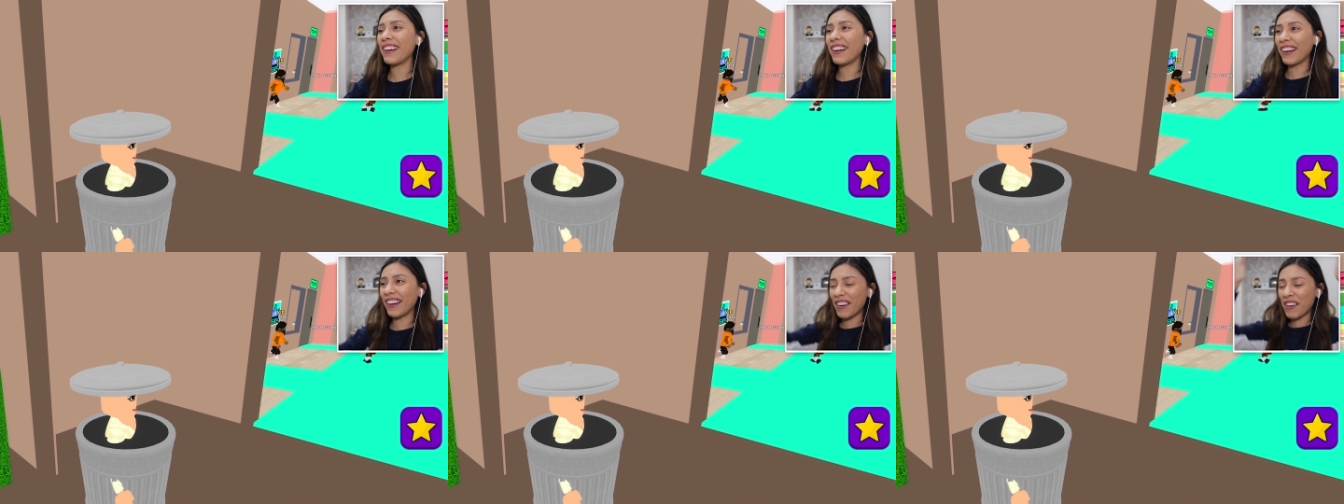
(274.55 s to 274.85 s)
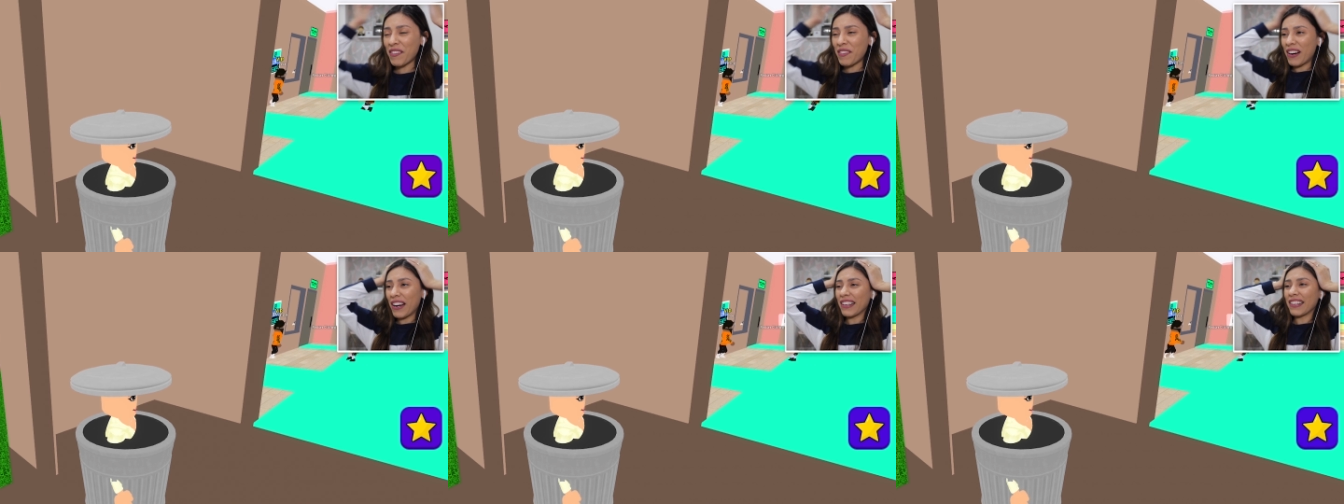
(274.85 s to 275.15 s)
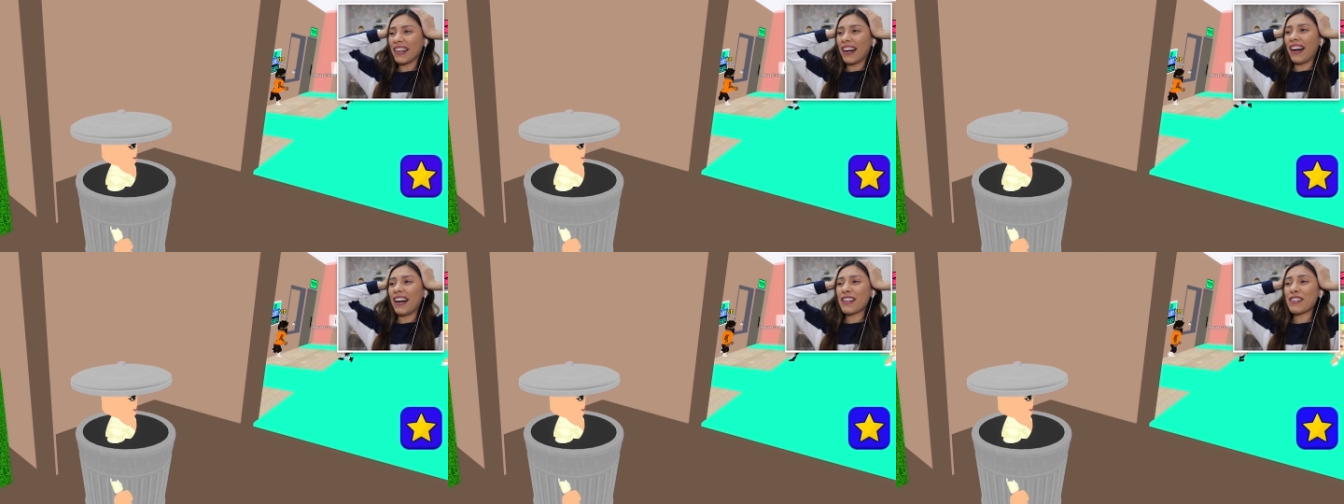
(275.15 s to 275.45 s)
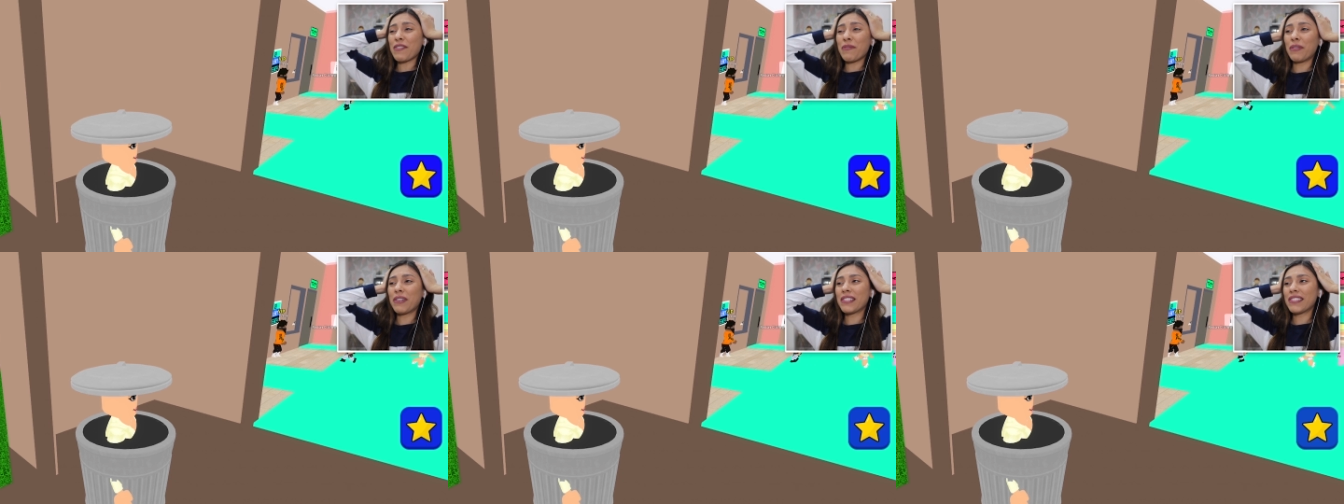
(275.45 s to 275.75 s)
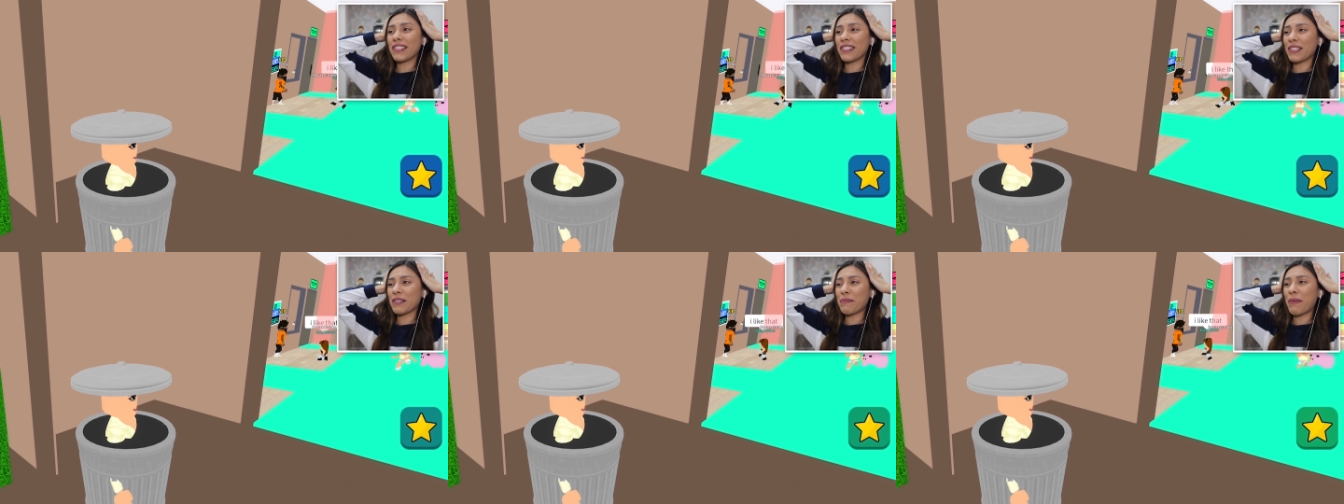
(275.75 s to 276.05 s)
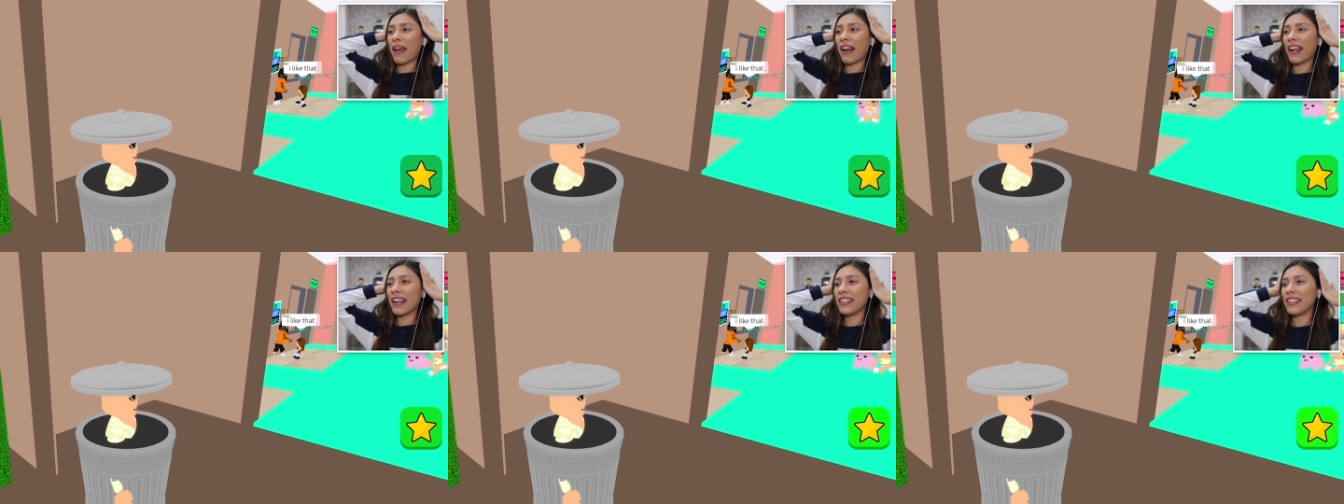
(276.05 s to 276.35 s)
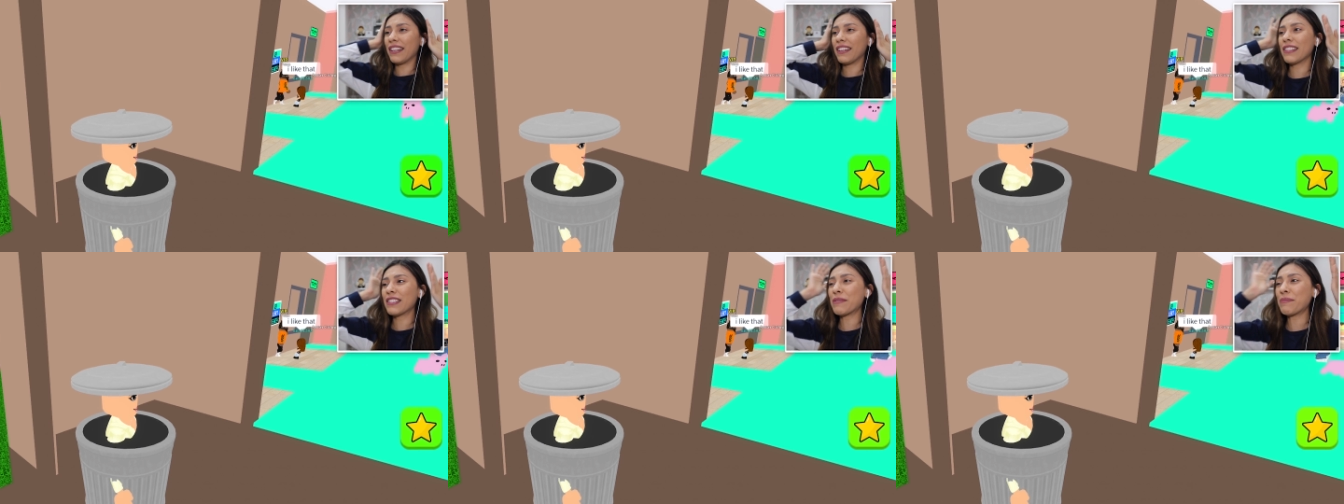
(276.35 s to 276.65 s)
Oh my gosh. It was such a bad
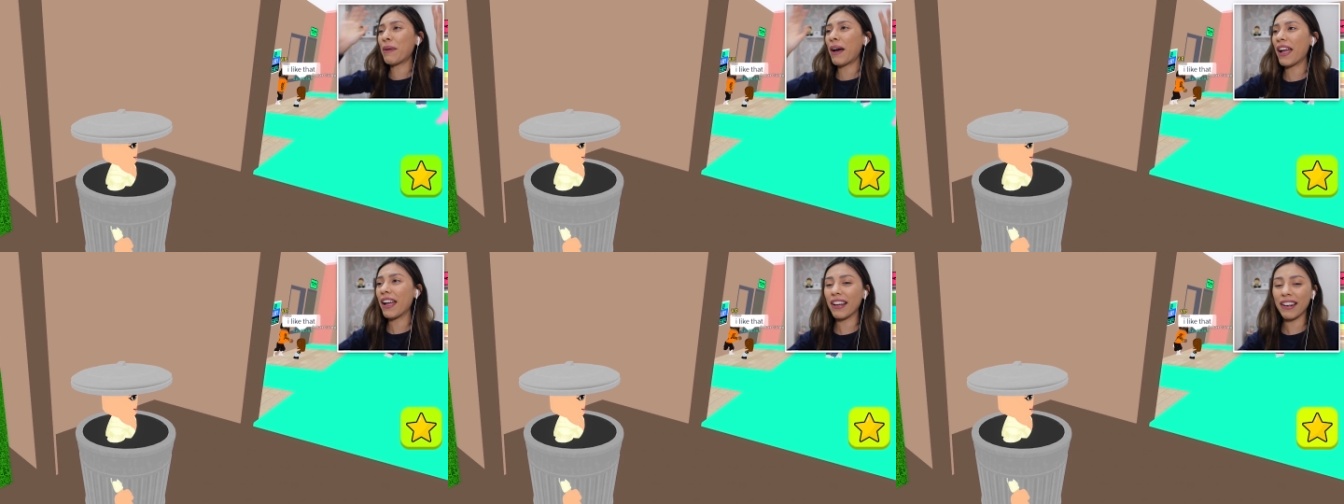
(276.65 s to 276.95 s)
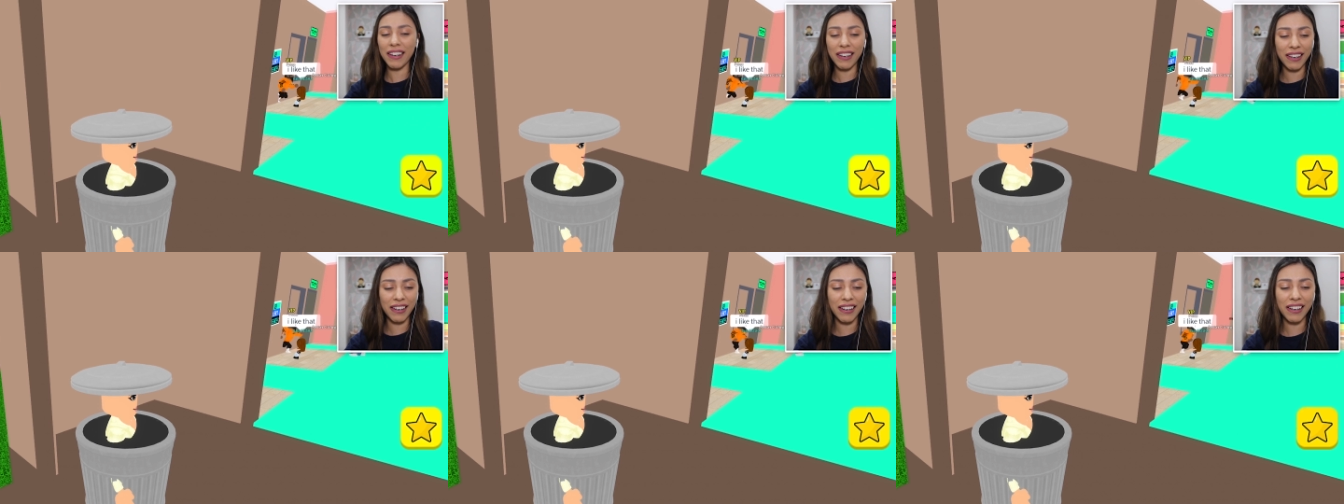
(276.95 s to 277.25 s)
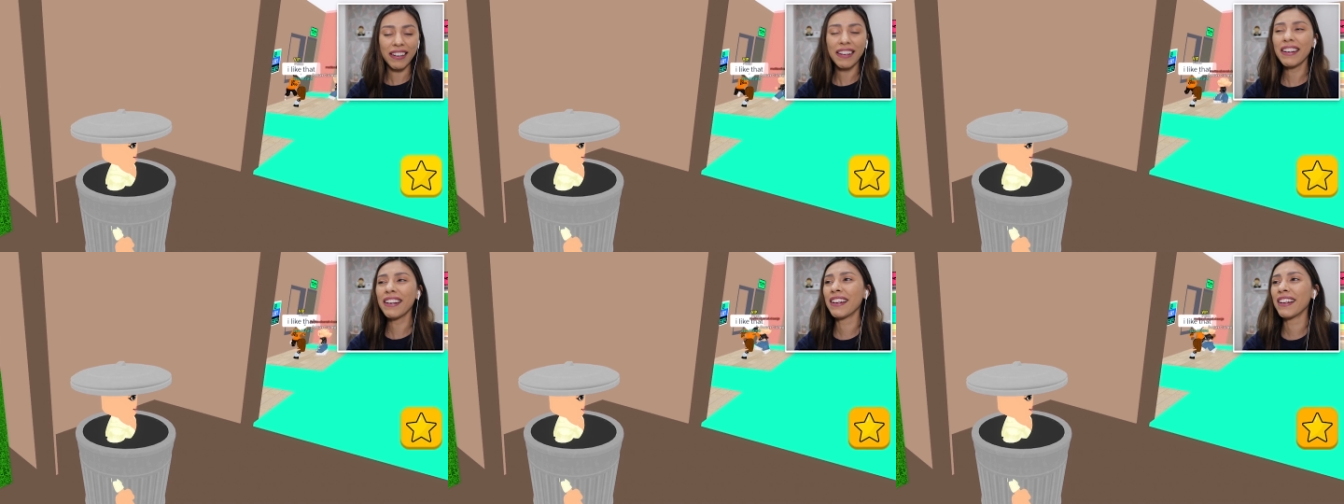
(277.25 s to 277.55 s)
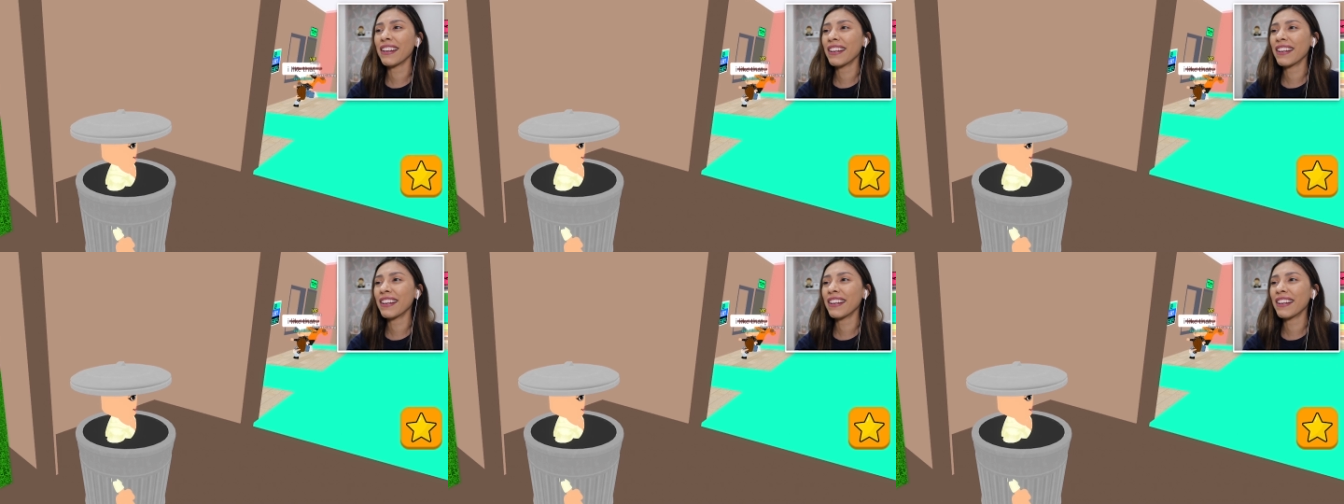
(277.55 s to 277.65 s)
idea to spy on her.